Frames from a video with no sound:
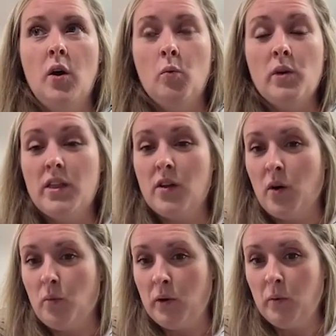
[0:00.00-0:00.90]
we
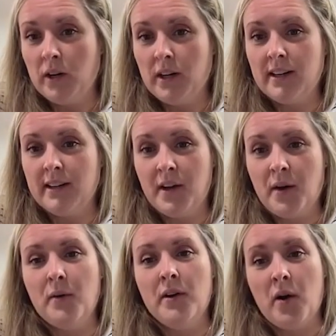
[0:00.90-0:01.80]
thought we were, in
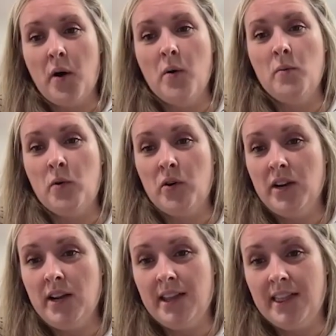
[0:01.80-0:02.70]
a home
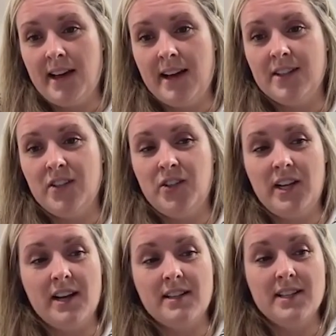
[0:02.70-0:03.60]
run in that she
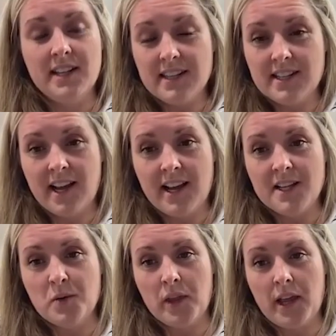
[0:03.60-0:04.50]
had 6
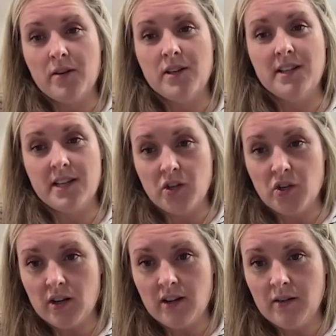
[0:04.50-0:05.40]
days without a
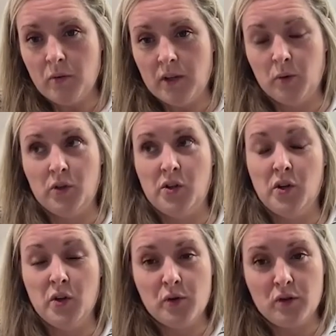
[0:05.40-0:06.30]
seizure, which was
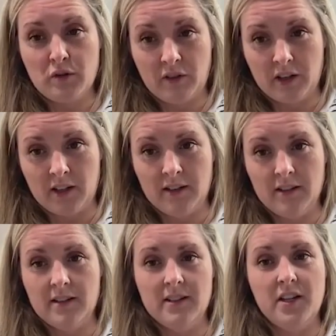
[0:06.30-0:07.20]
huge for her,
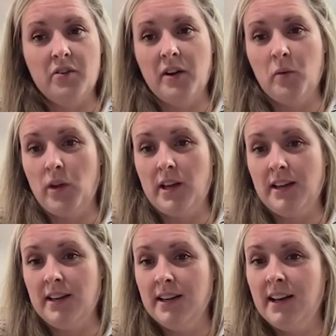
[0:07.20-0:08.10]
considering
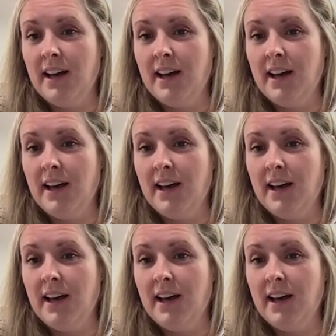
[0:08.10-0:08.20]
we